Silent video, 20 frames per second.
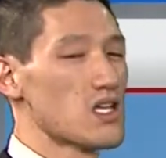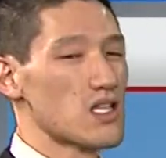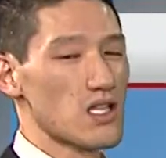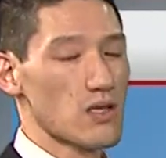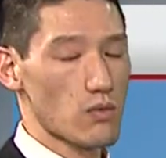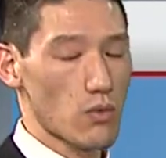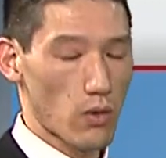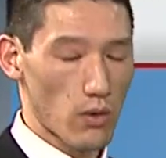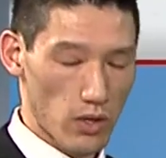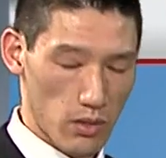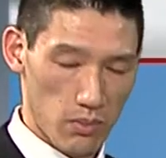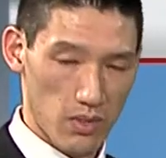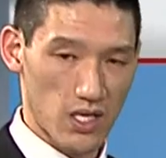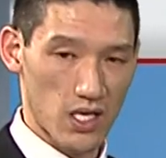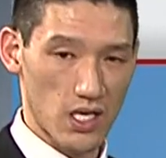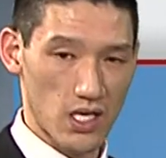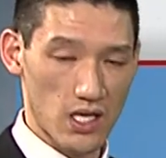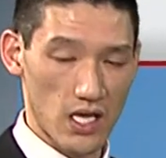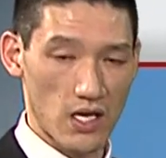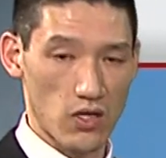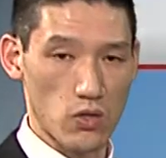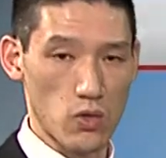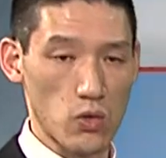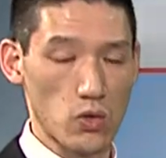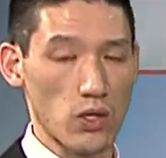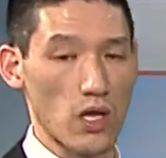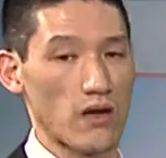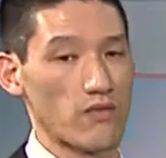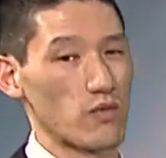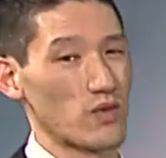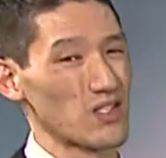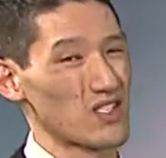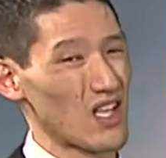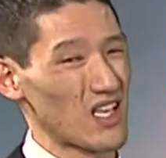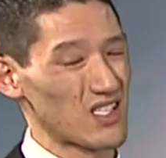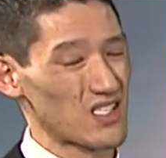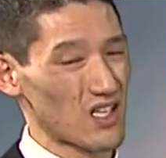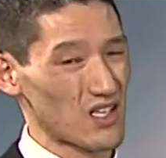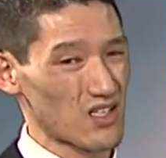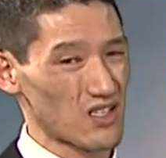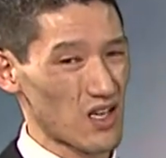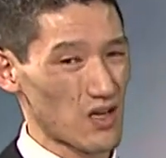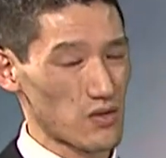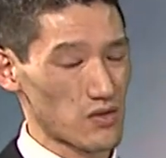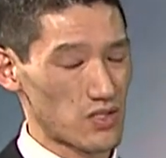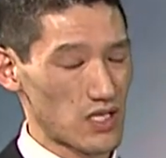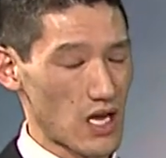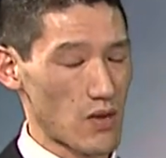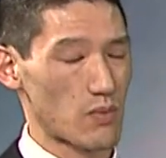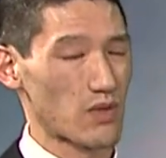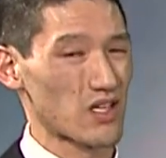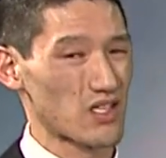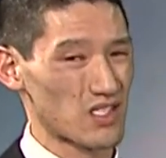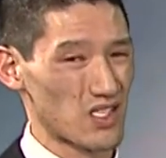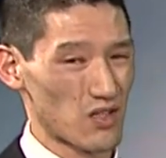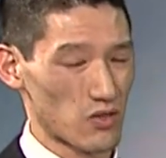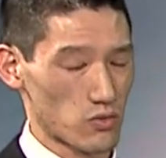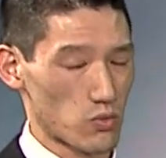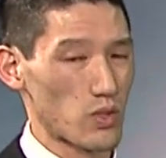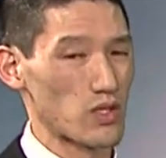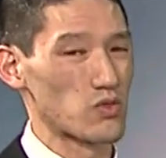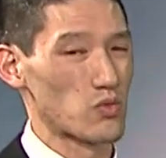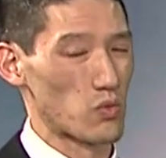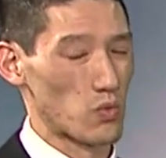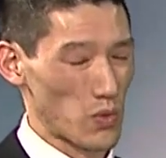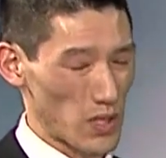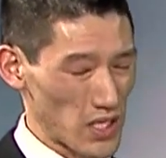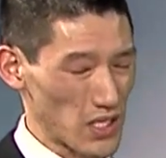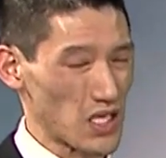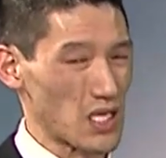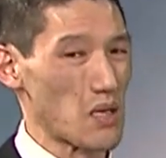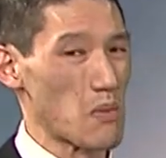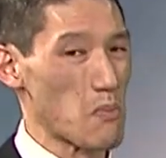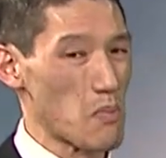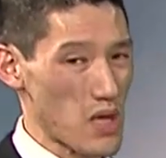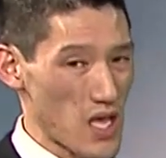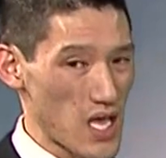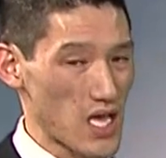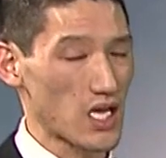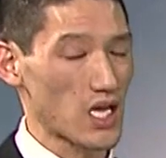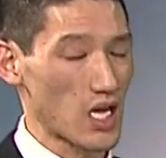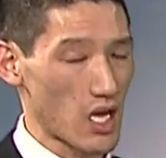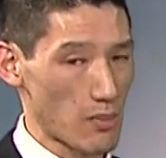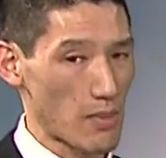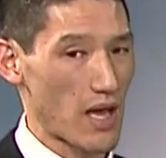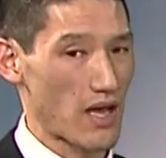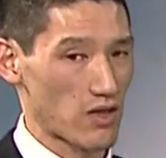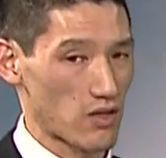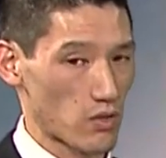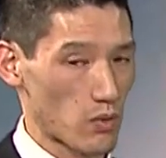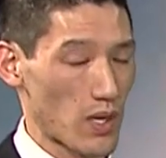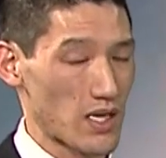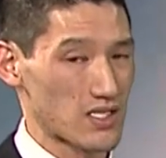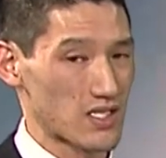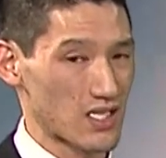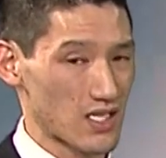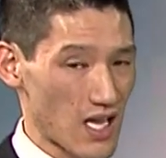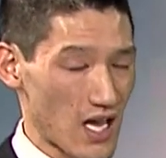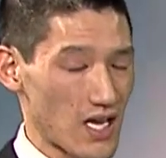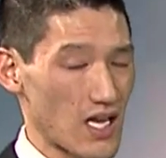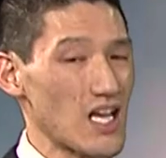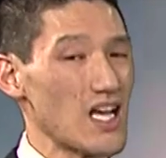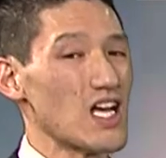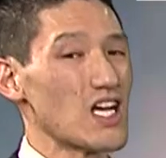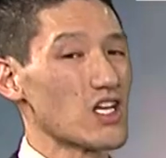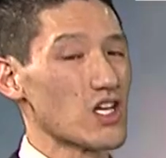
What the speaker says: And then we're already beginning that cool-off. Once that sun goes down, we're going to see those winds really pick up out of the west again.